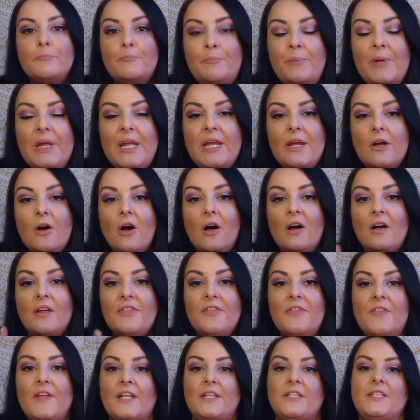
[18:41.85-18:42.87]
be
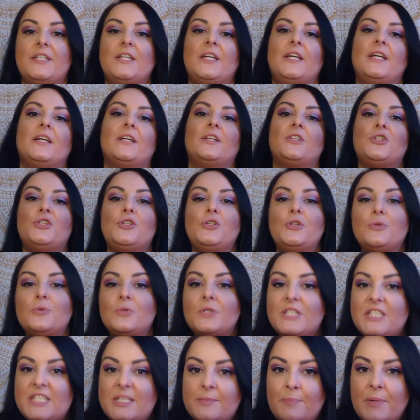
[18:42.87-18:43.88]
authentic, to
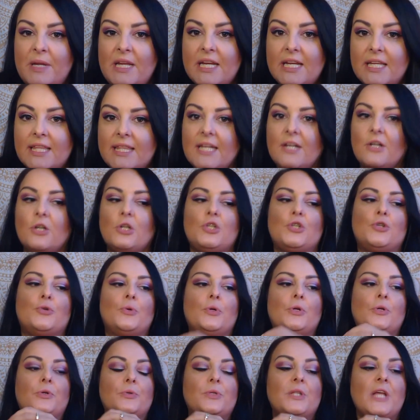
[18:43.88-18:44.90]
speak their
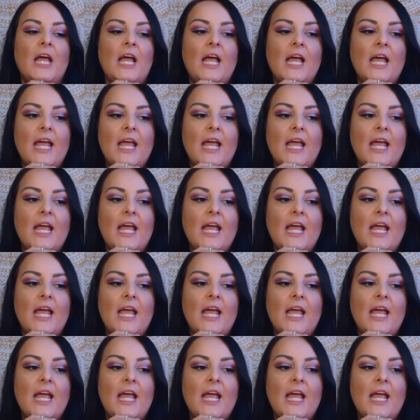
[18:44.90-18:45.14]
truth,